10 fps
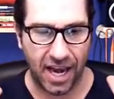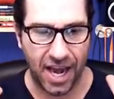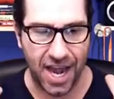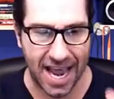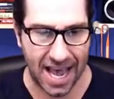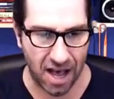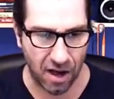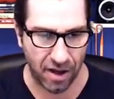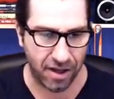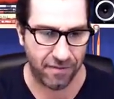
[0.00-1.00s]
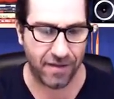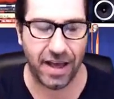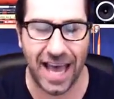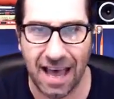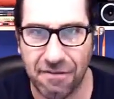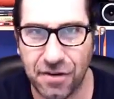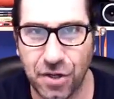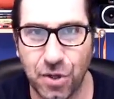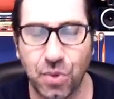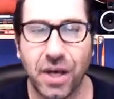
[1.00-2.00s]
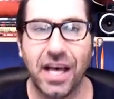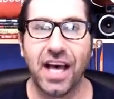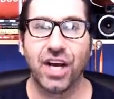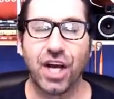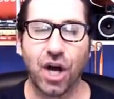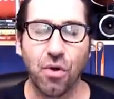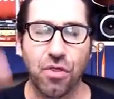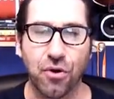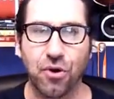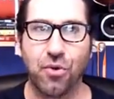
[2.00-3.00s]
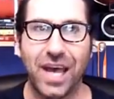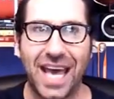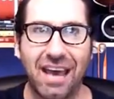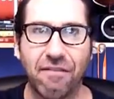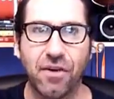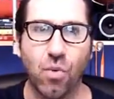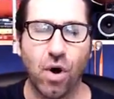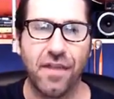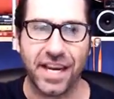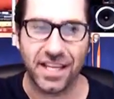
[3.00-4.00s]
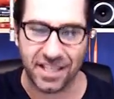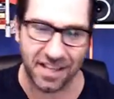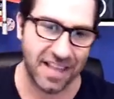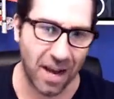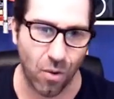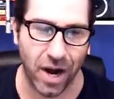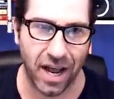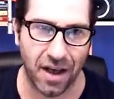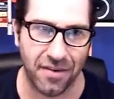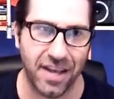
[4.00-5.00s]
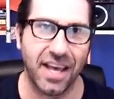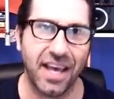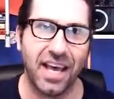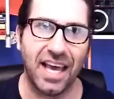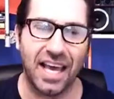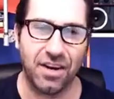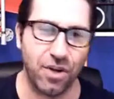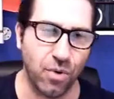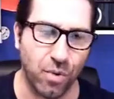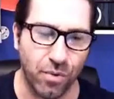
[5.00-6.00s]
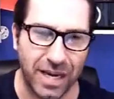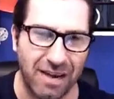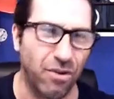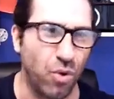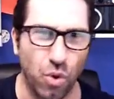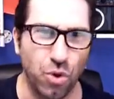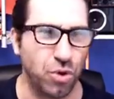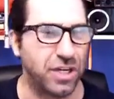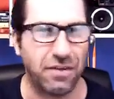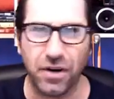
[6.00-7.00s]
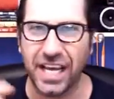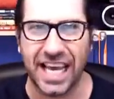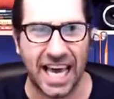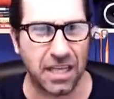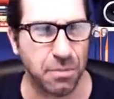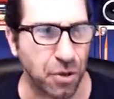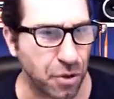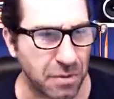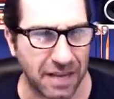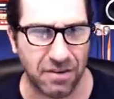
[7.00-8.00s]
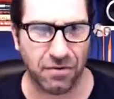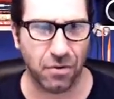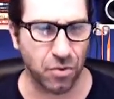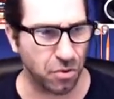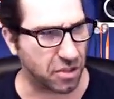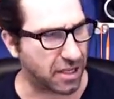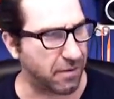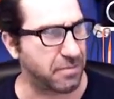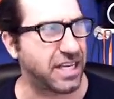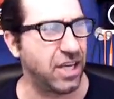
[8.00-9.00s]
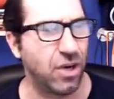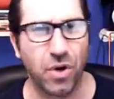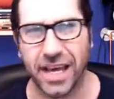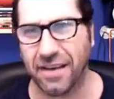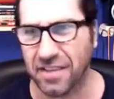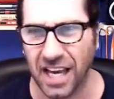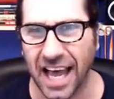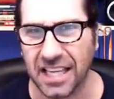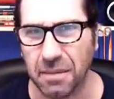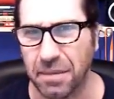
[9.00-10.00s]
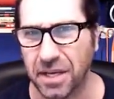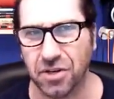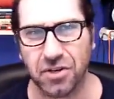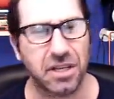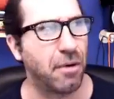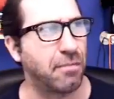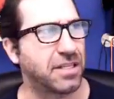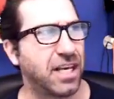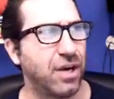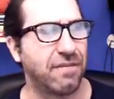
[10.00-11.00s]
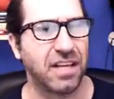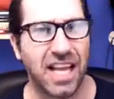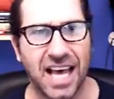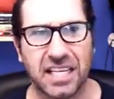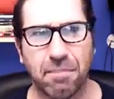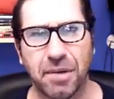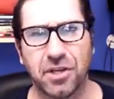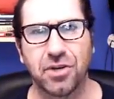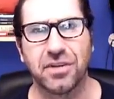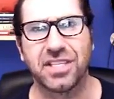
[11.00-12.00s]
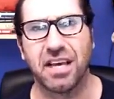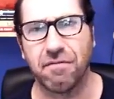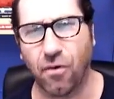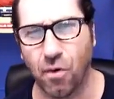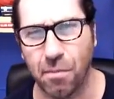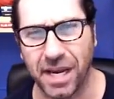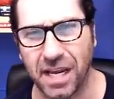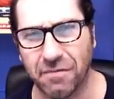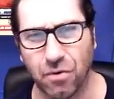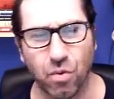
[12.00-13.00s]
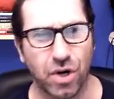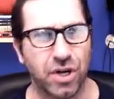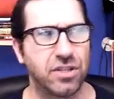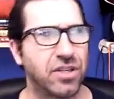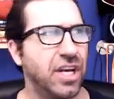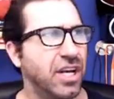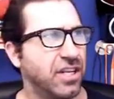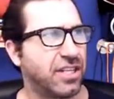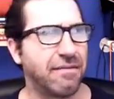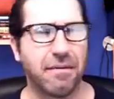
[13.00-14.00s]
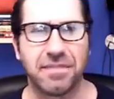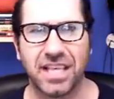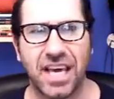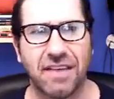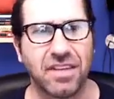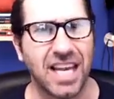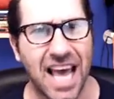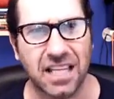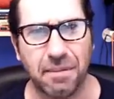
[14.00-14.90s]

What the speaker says: now have to go through everyone that is in that round and do whatever the rules. Different engagement groups have different rules. Some of them say you only have to like the picture. Some of them say you have to like the picture and say 4 meaningful words. Some of them say you have to like the